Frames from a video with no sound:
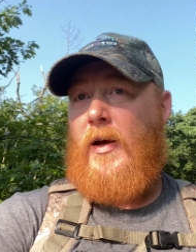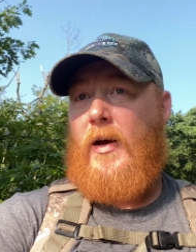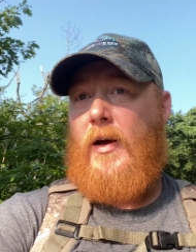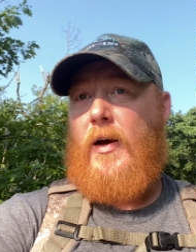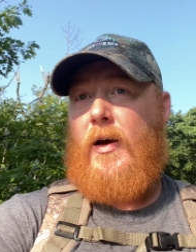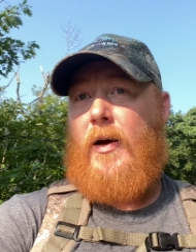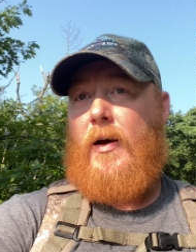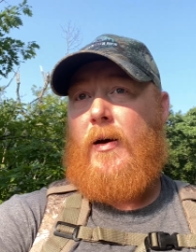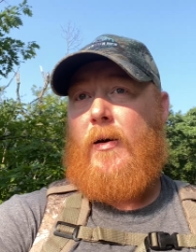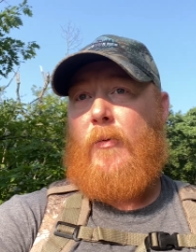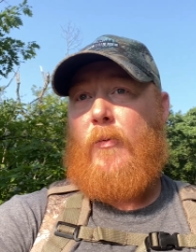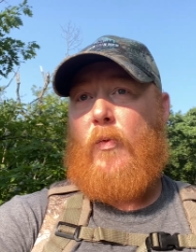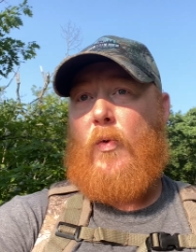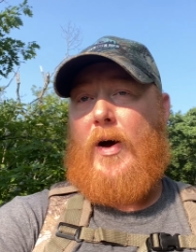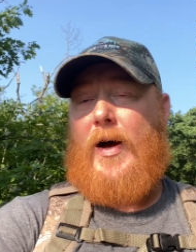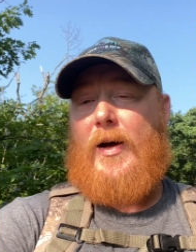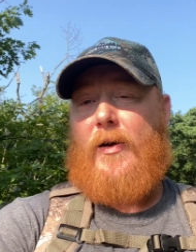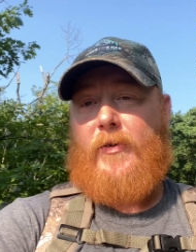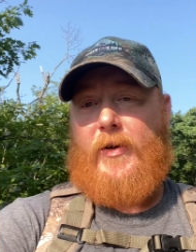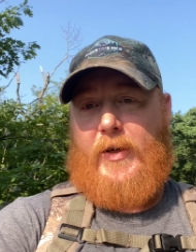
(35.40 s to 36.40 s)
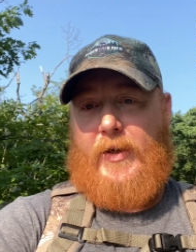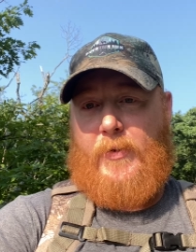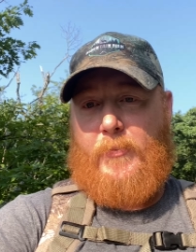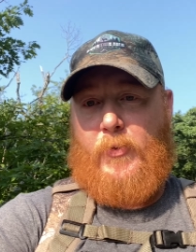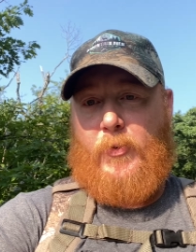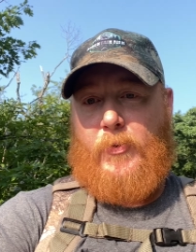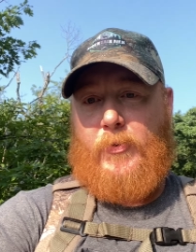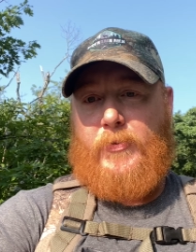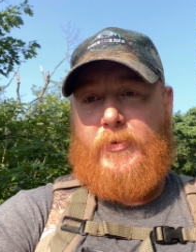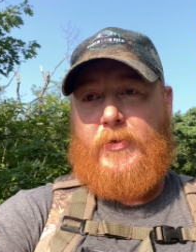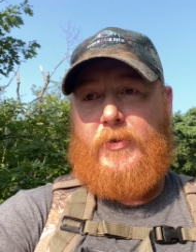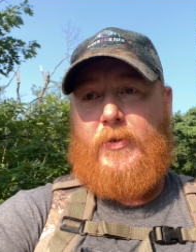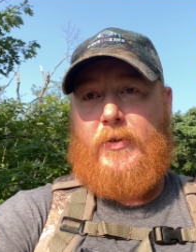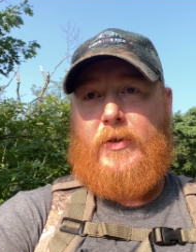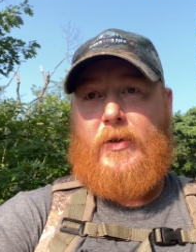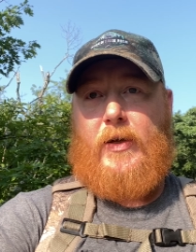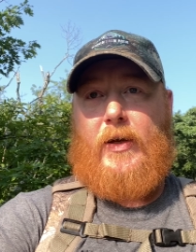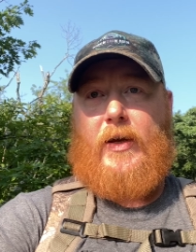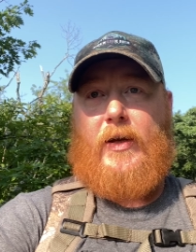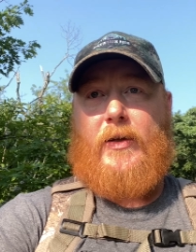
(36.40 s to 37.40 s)
them, wild edibles,
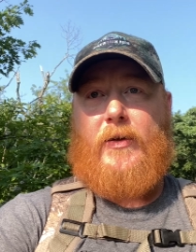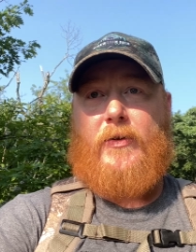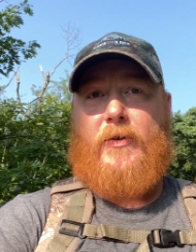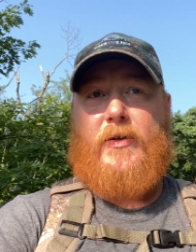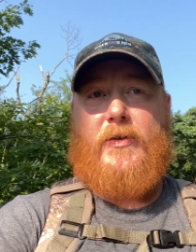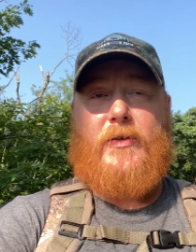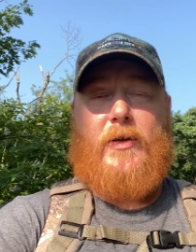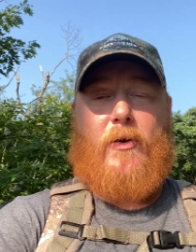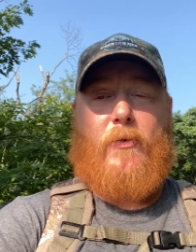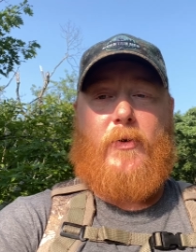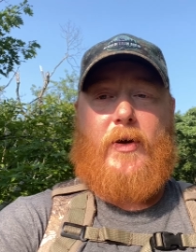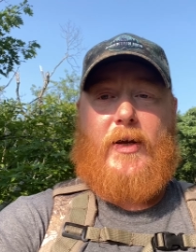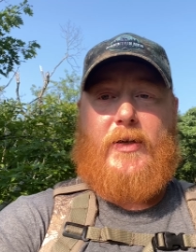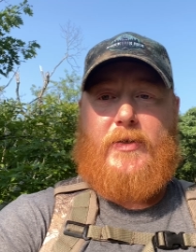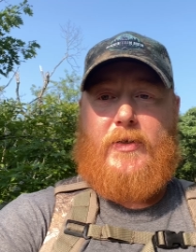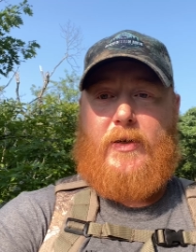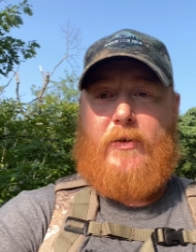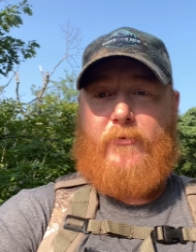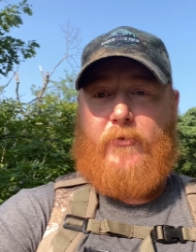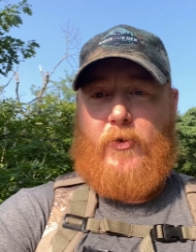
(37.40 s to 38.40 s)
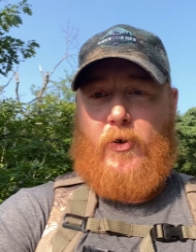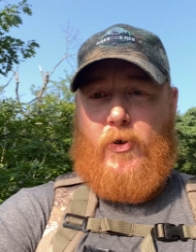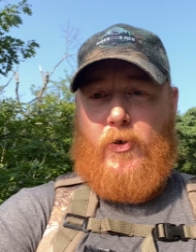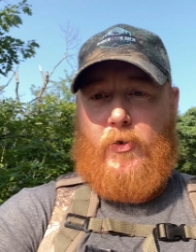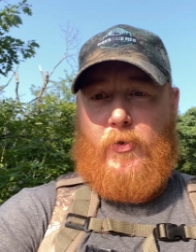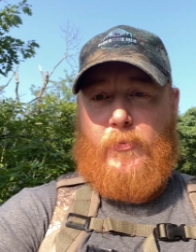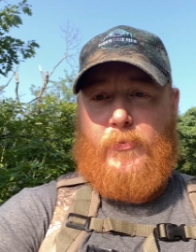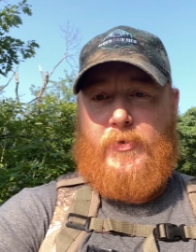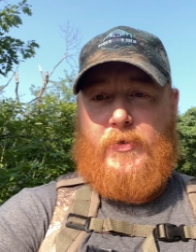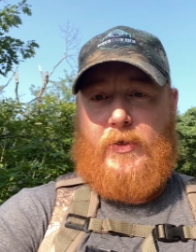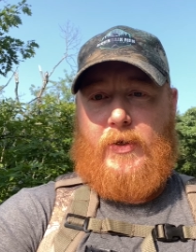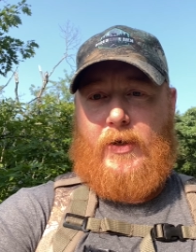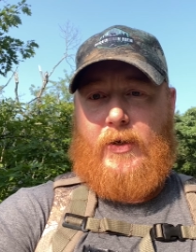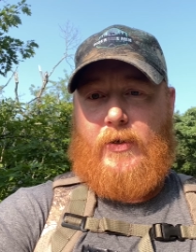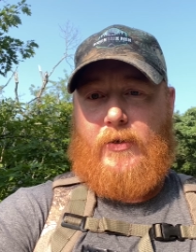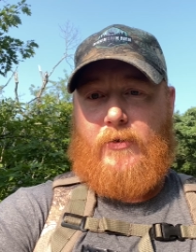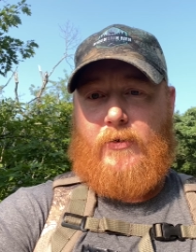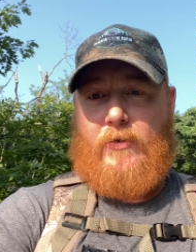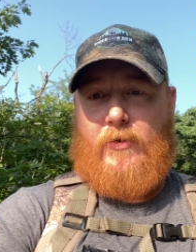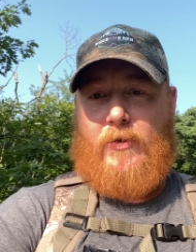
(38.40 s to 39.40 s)
and just all kinds of different herbs.
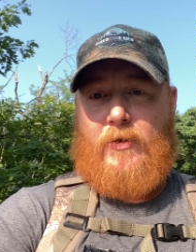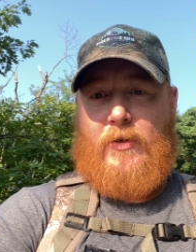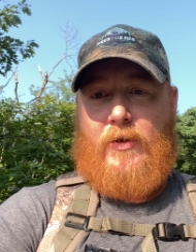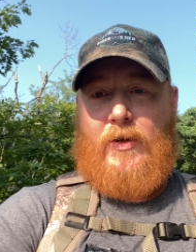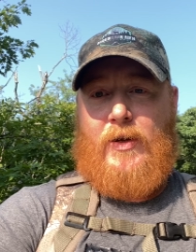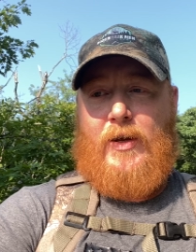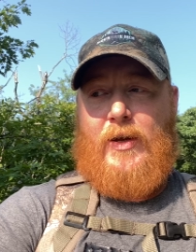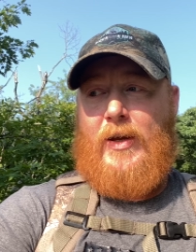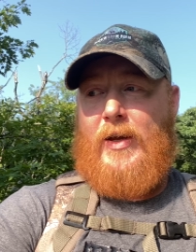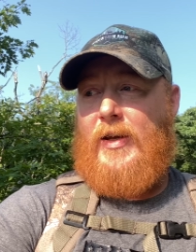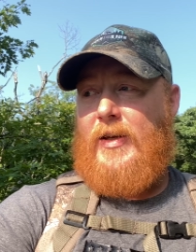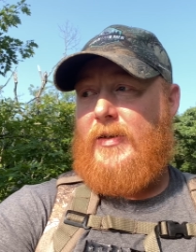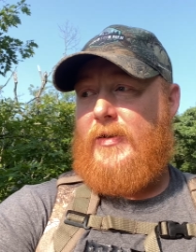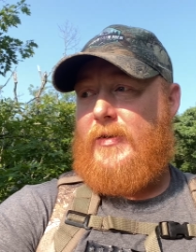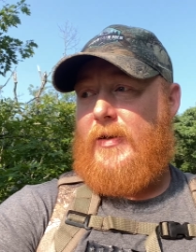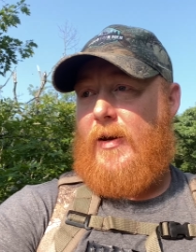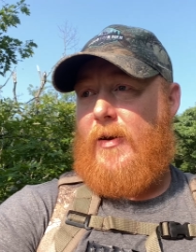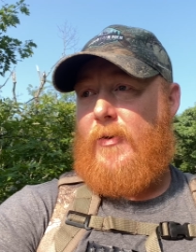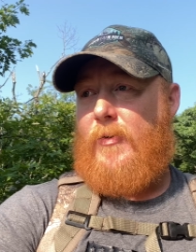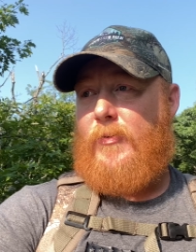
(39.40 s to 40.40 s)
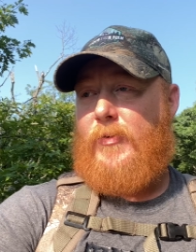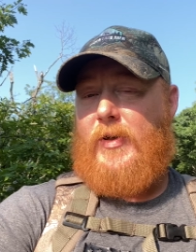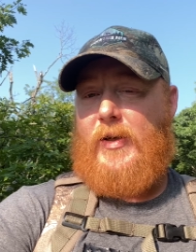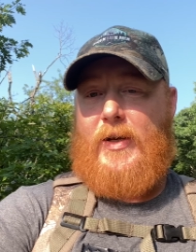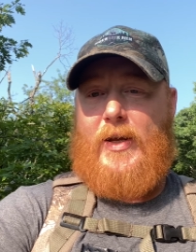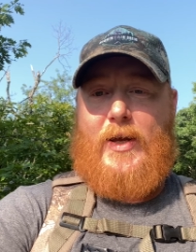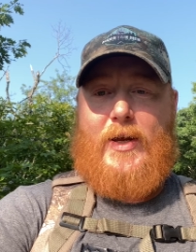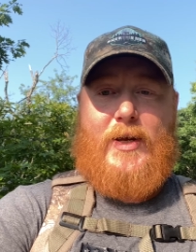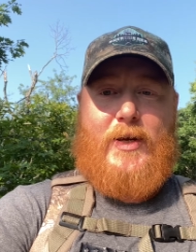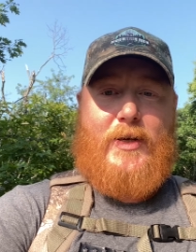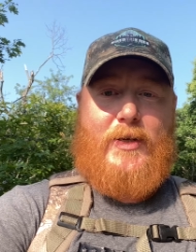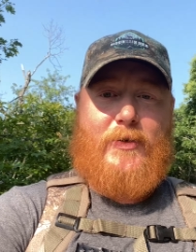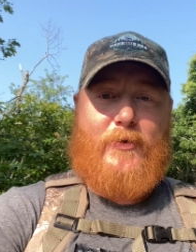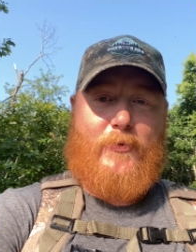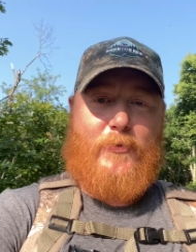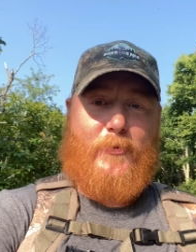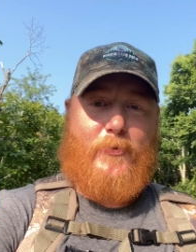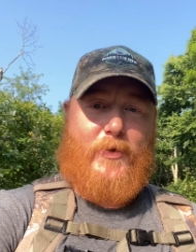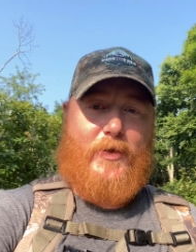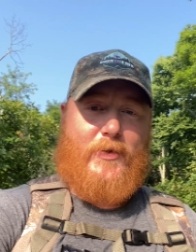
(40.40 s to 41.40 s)
And so today
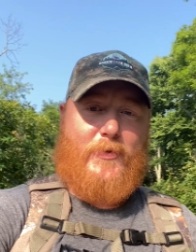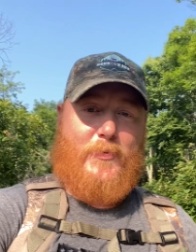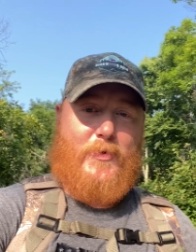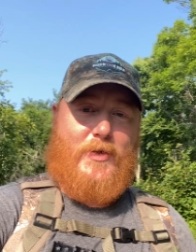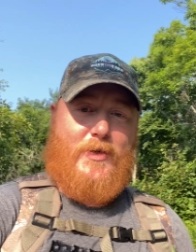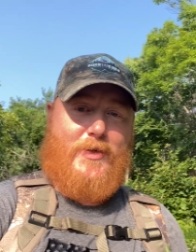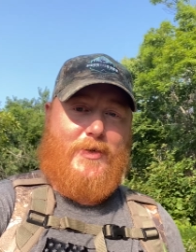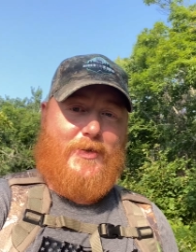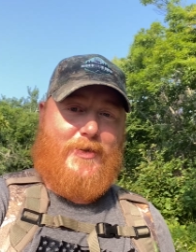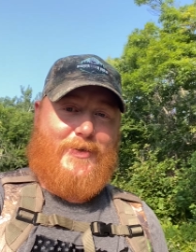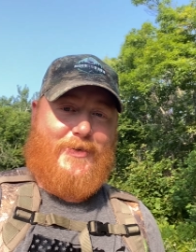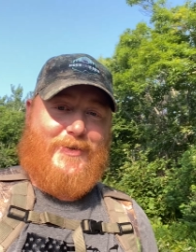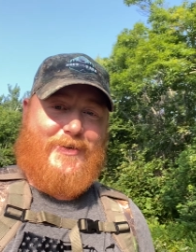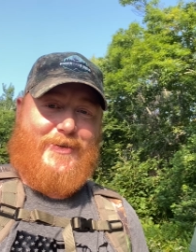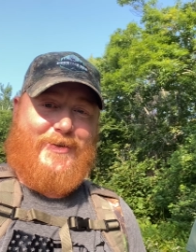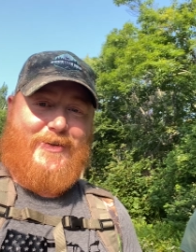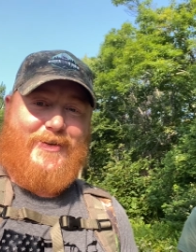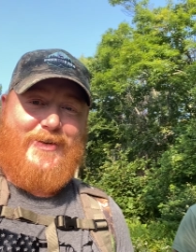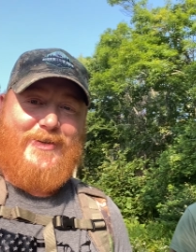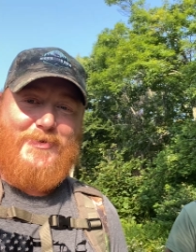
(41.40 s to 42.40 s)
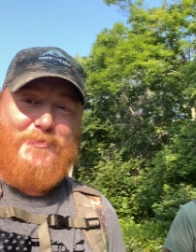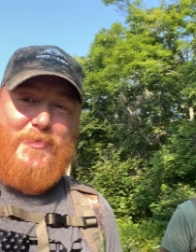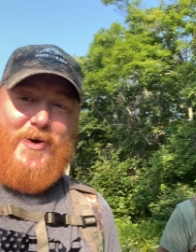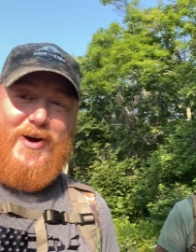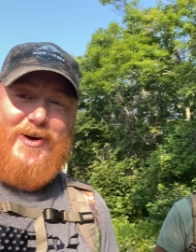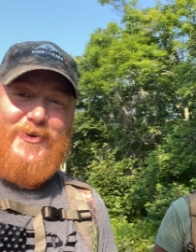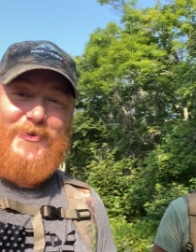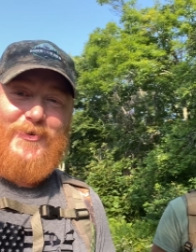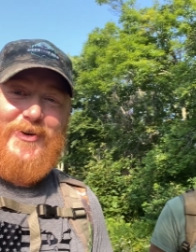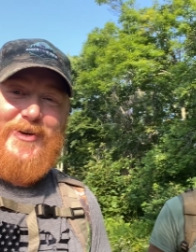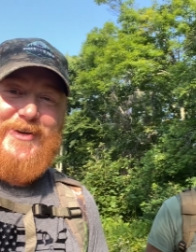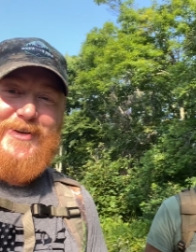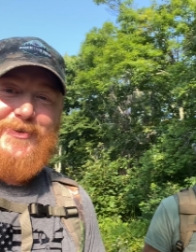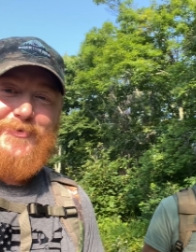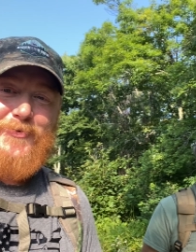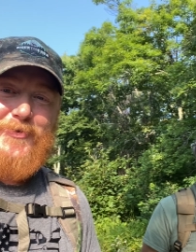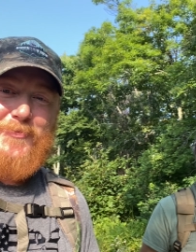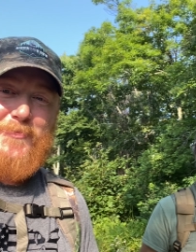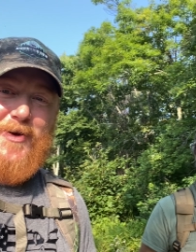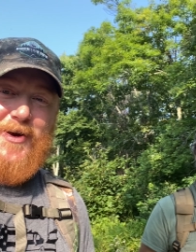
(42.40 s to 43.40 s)
with me is Mike Reed
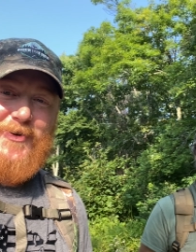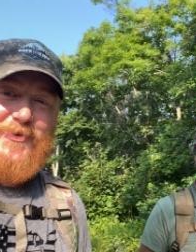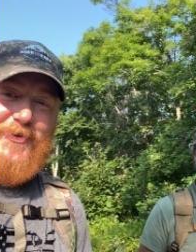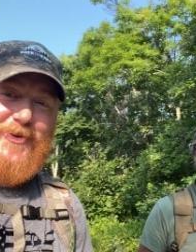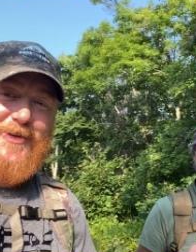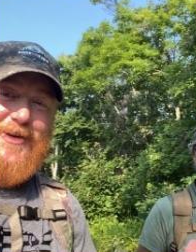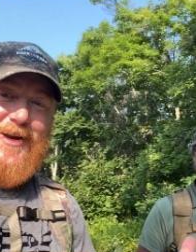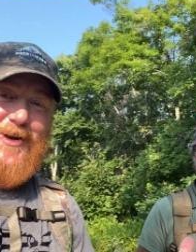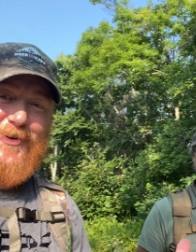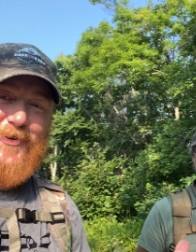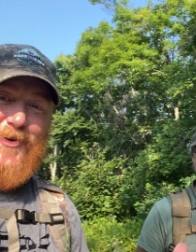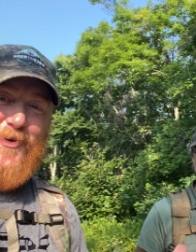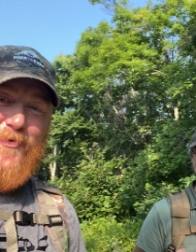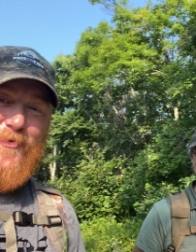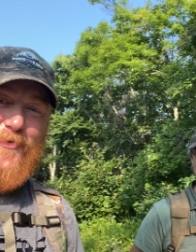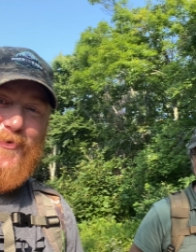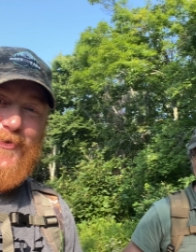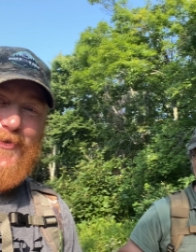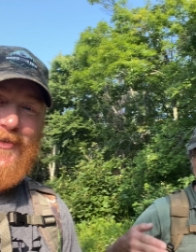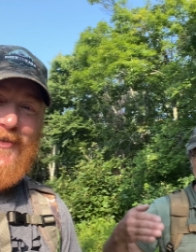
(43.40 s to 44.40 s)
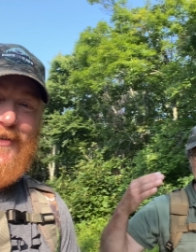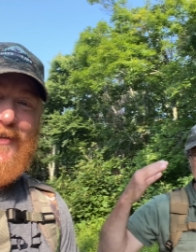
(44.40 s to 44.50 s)
with Mike Reed Outdoors.